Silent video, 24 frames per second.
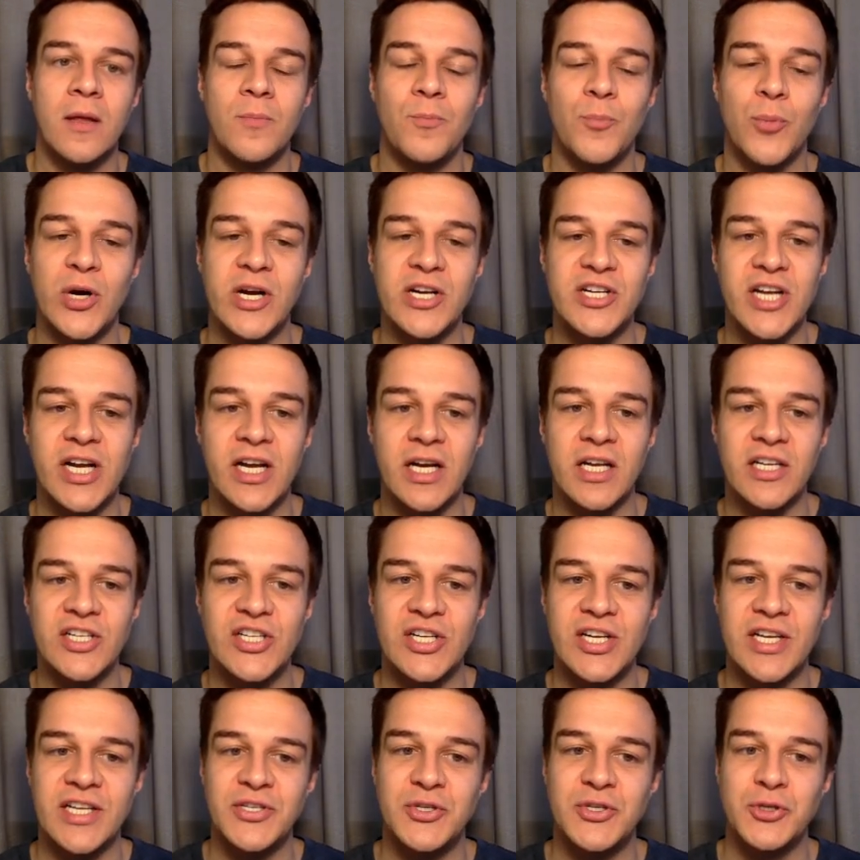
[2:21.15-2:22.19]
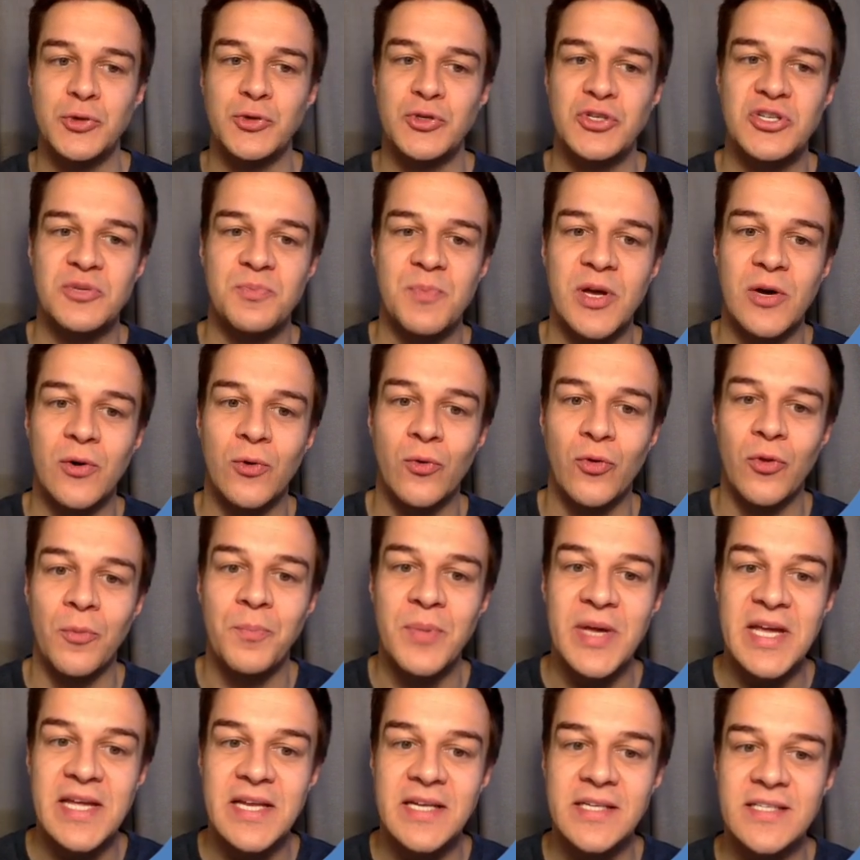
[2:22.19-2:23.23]
British English is to spill the
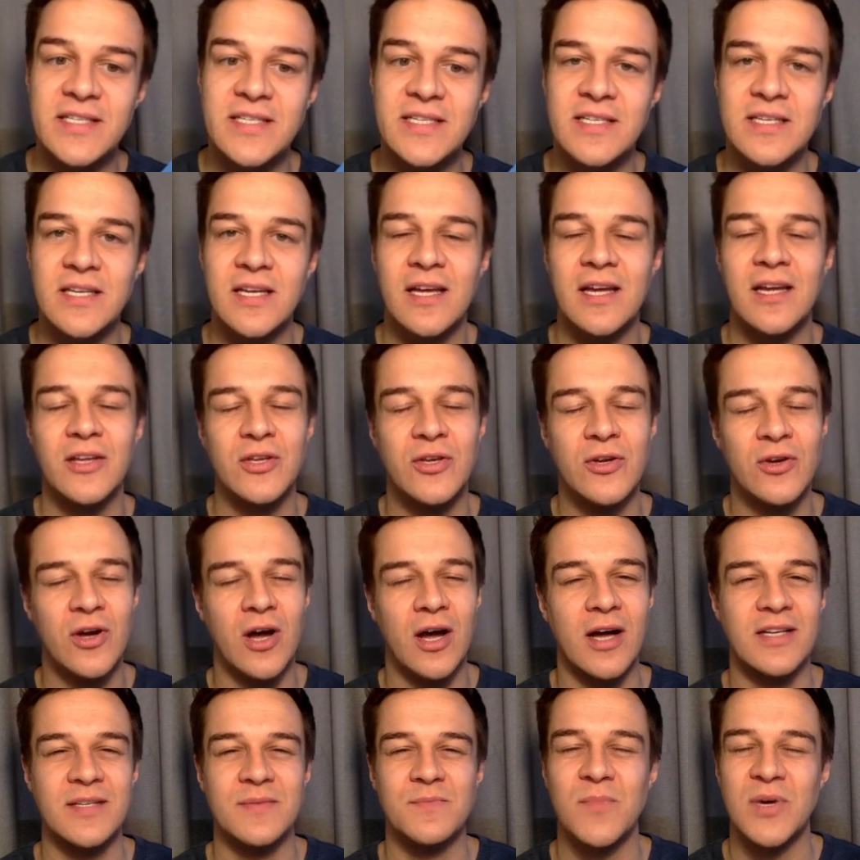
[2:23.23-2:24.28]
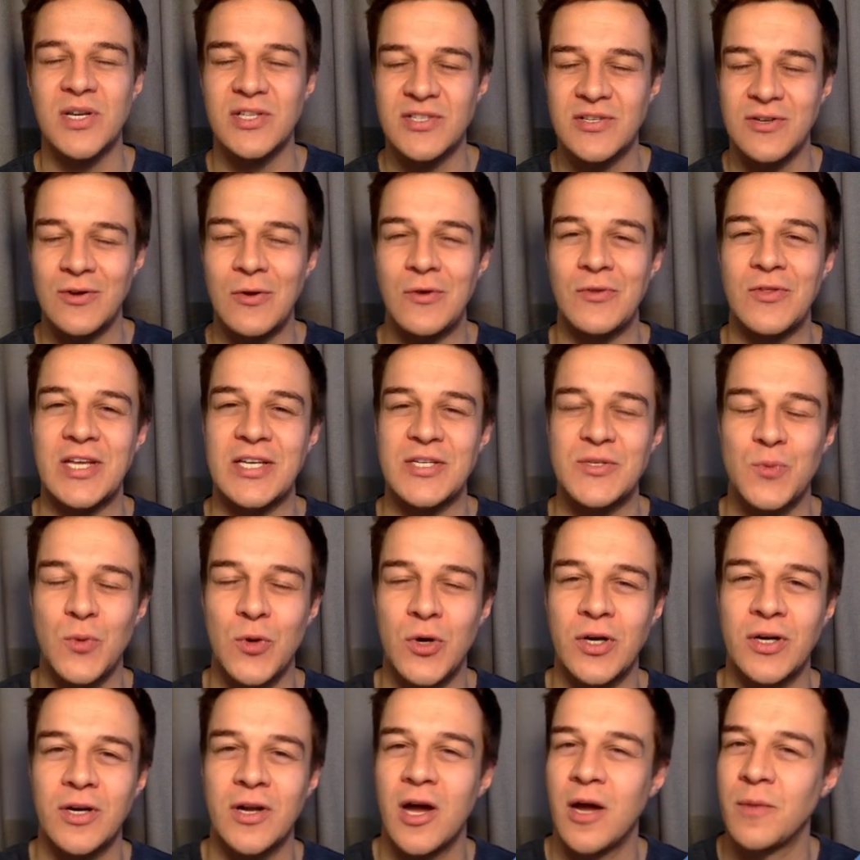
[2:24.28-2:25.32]
beans. You guys must know this
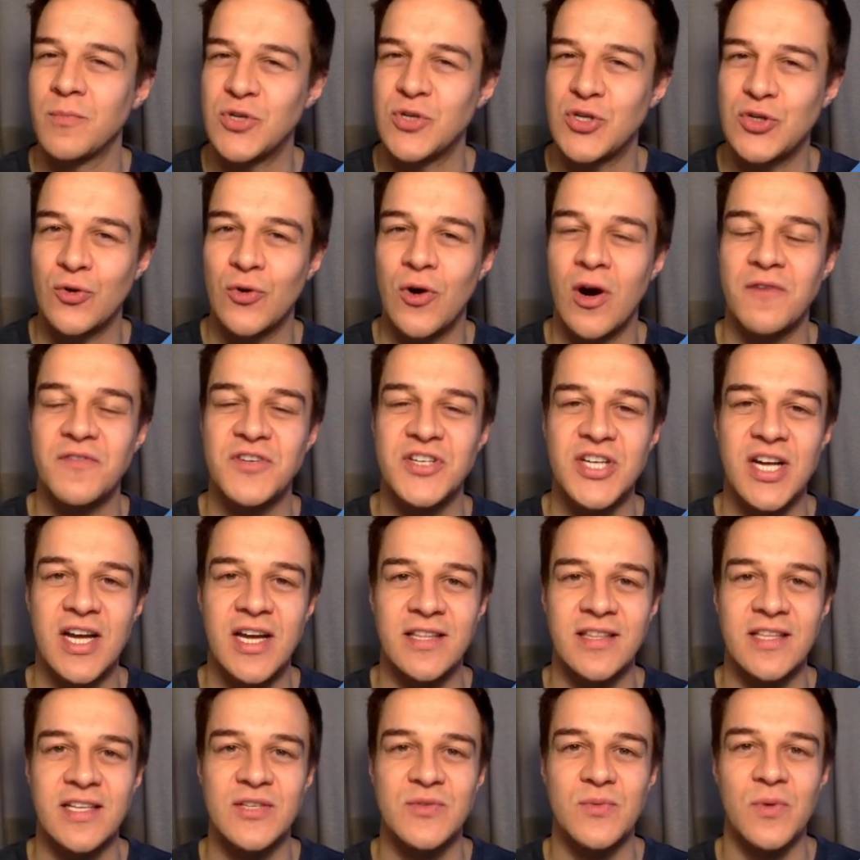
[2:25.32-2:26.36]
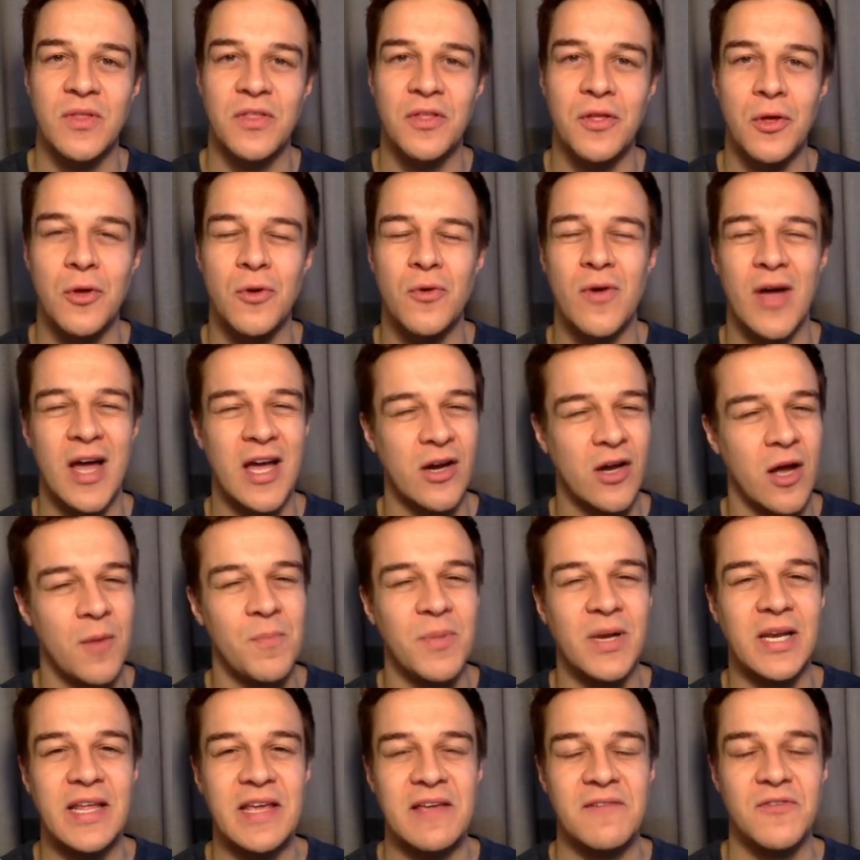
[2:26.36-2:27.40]
one. I'm sure I've shared this with you, and I
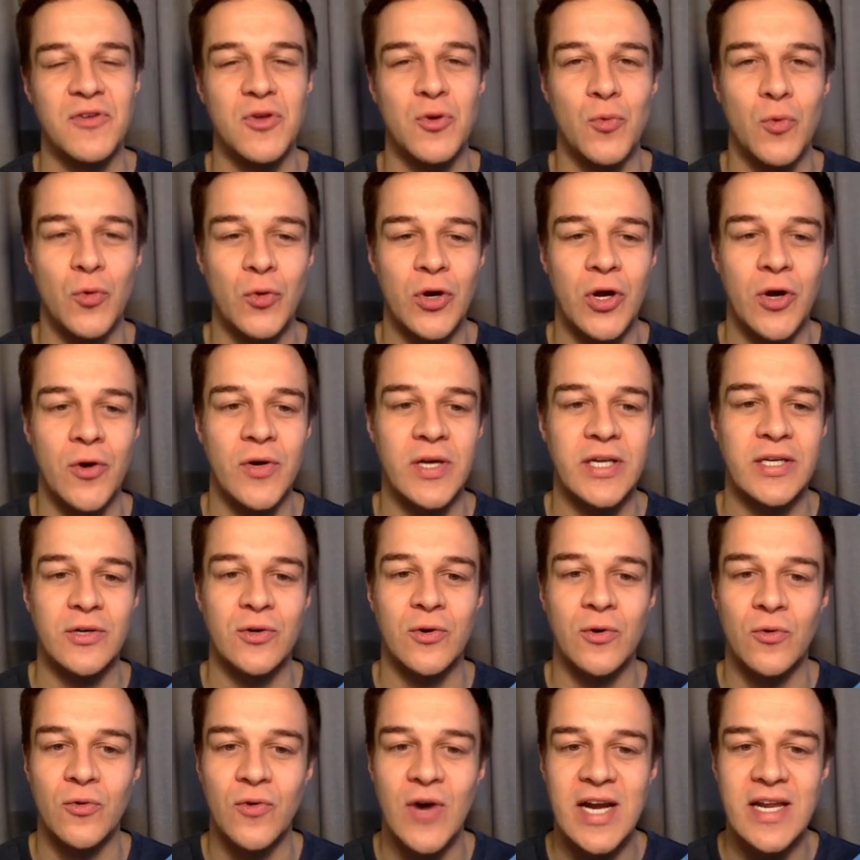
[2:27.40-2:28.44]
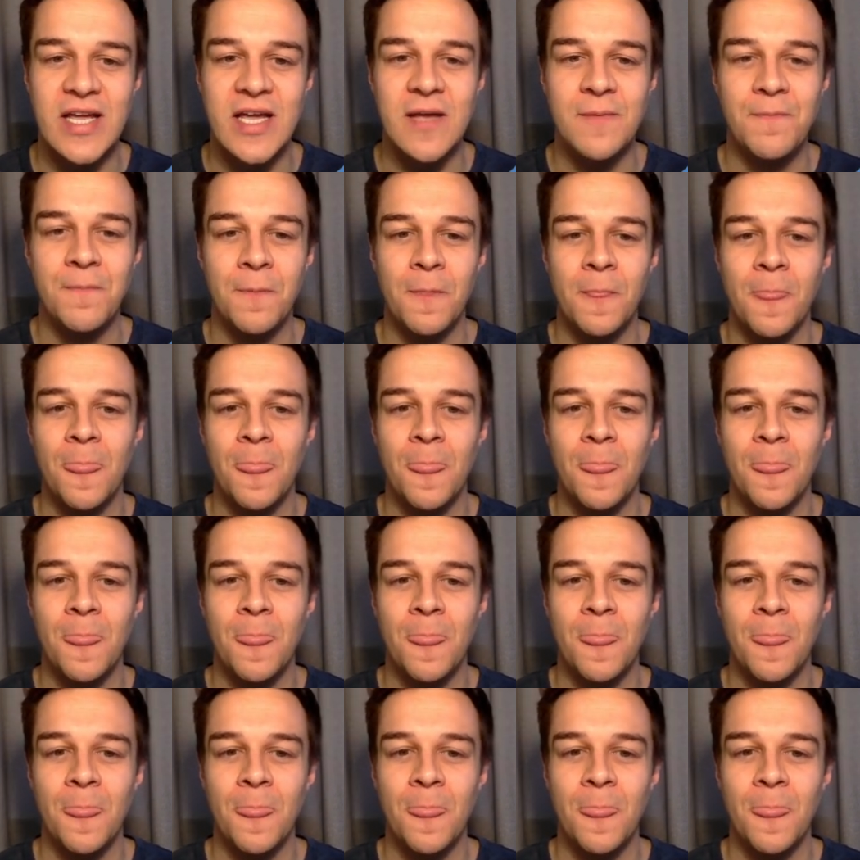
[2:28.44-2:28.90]
believe you all know it already.